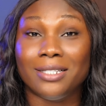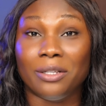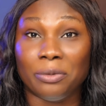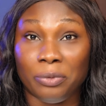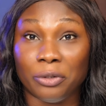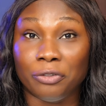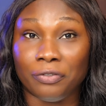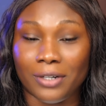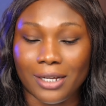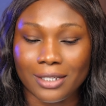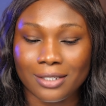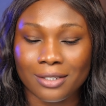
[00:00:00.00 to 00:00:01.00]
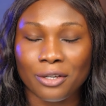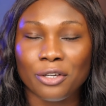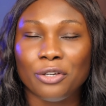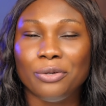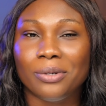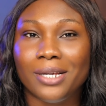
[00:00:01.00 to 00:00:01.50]
is the real flex.
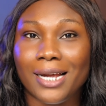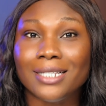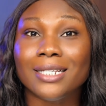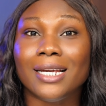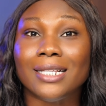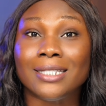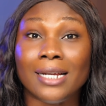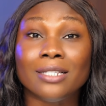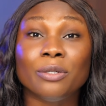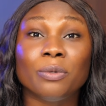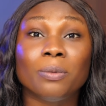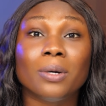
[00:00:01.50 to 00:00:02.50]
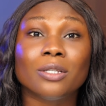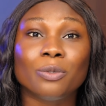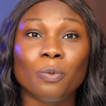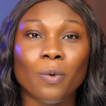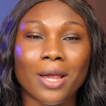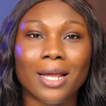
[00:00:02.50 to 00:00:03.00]
You get a 30-watt
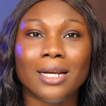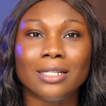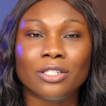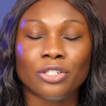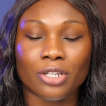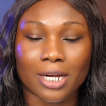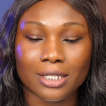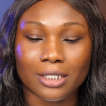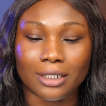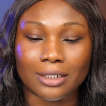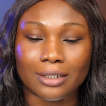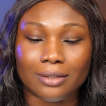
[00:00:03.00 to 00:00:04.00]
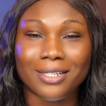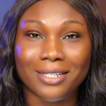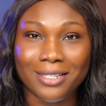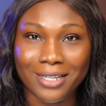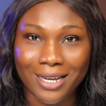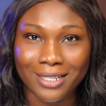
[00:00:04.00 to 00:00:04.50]
wireless charging.
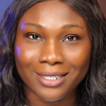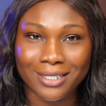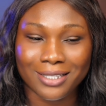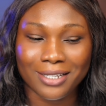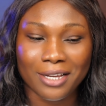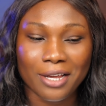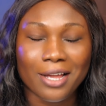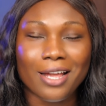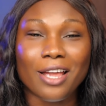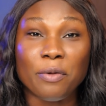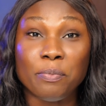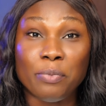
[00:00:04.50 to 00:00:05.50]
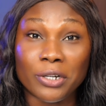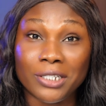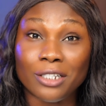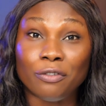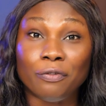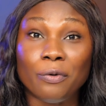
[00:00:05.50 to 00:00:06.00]
Yes, a
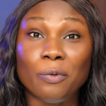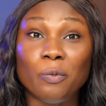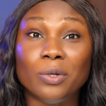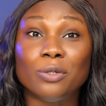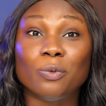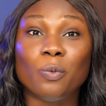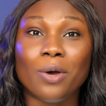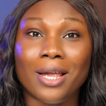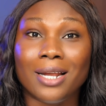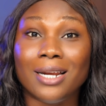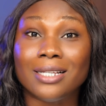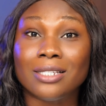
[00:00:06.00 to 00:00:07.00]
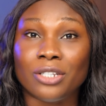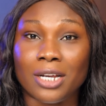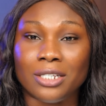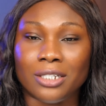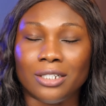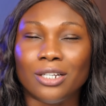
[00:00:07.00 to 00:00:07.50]
budget phone with wireless
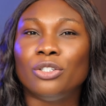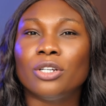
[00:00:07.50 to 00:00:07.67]
charging.